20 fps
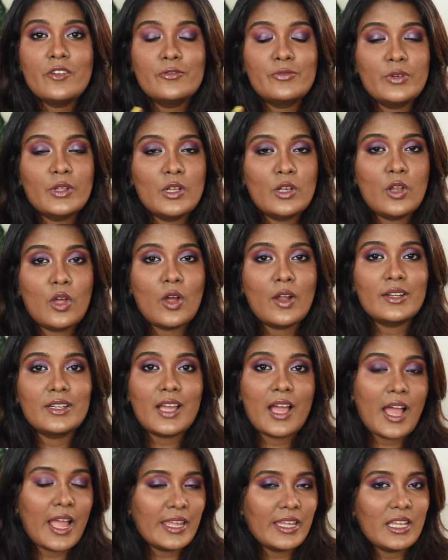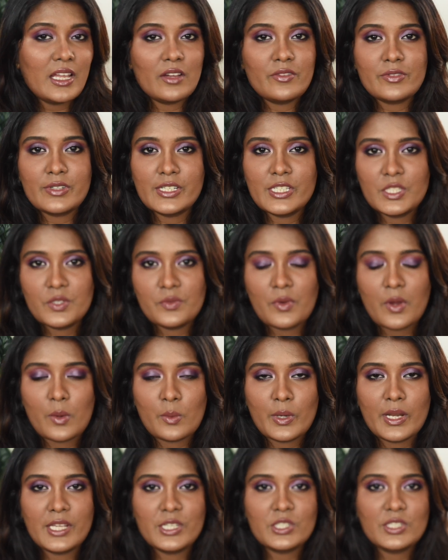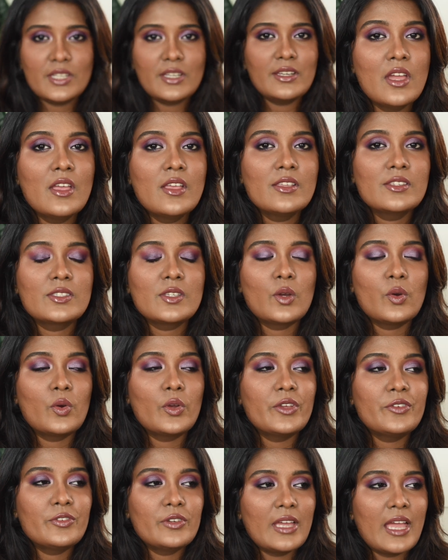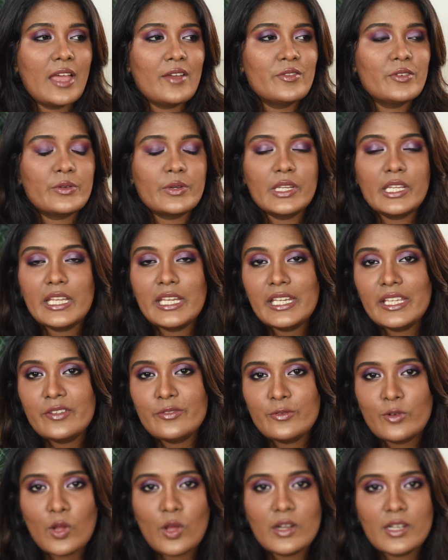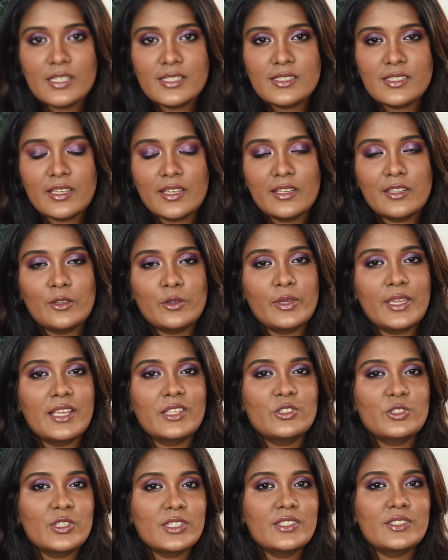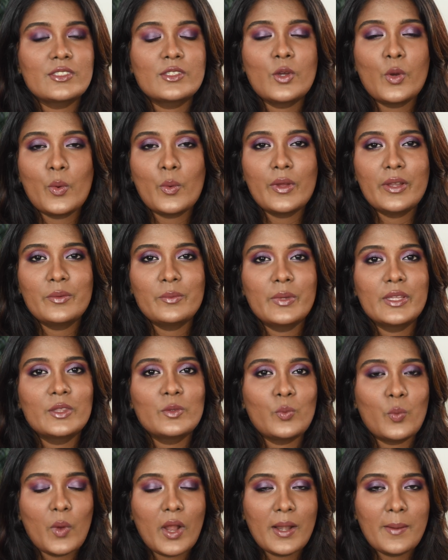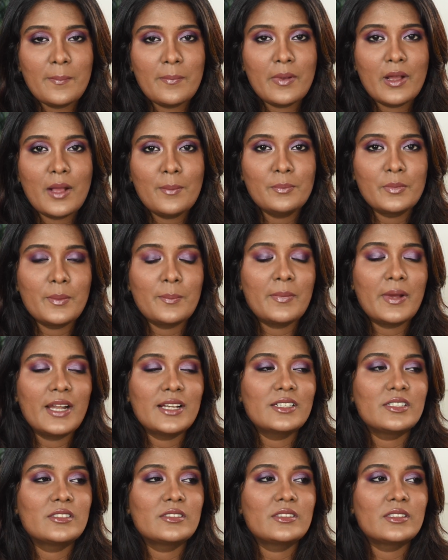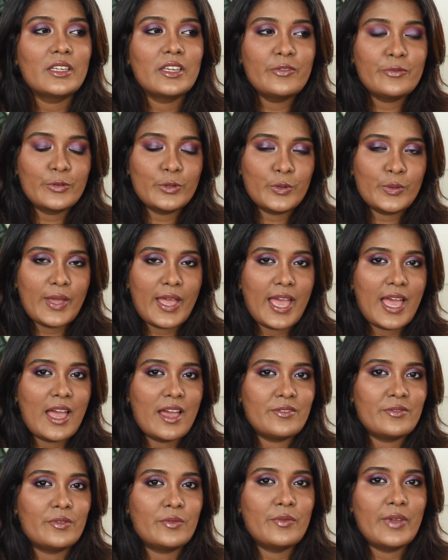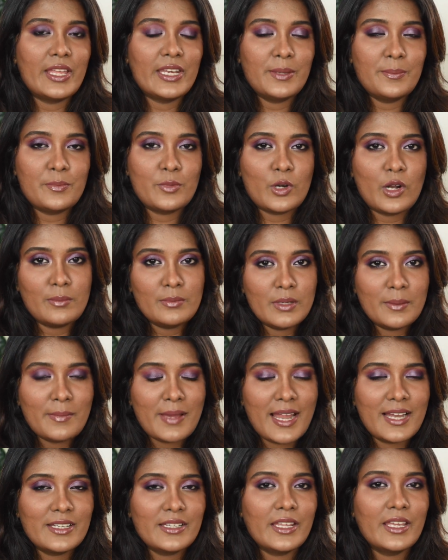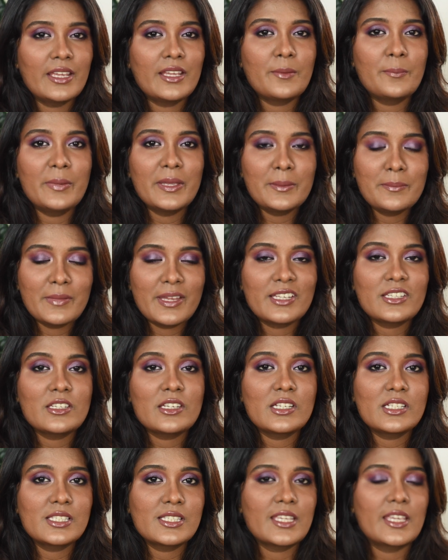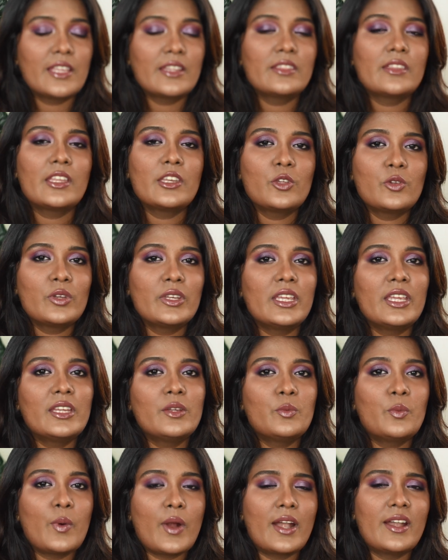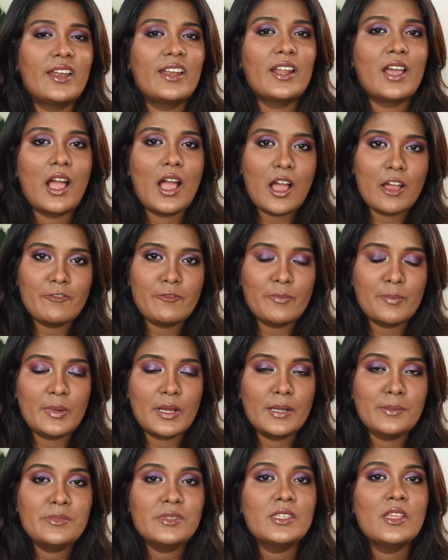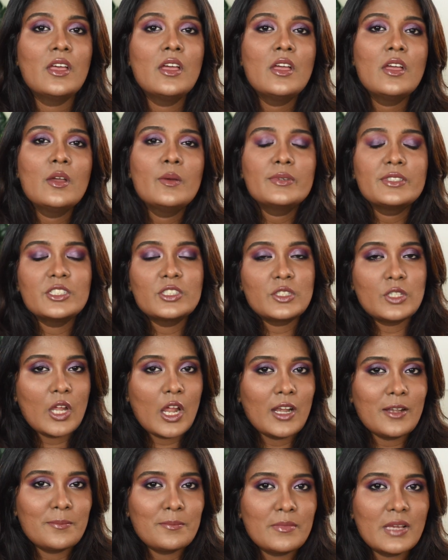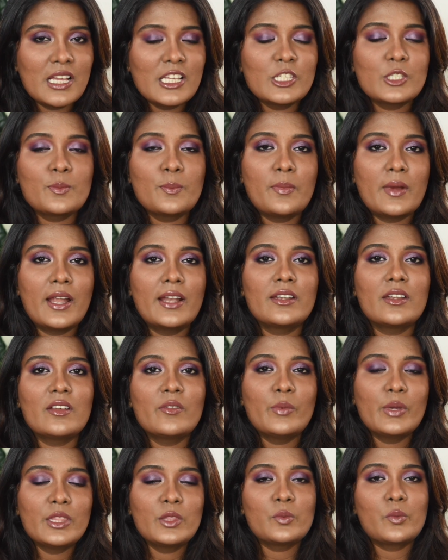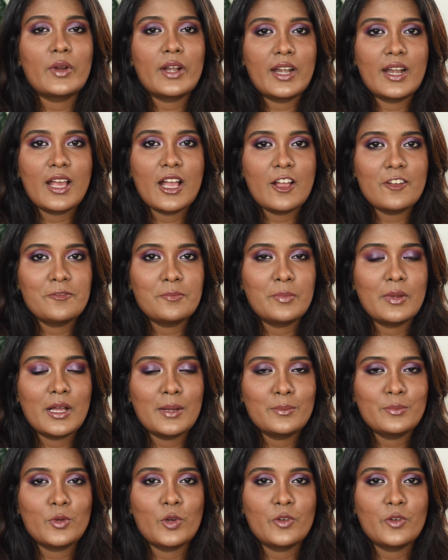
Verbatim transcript: full on high coverage foundation so if you have really flawless skin you can just go in with one pump but if you have very problematic pigmented skin then you need one and a half pumps which is not much but with one and a half pump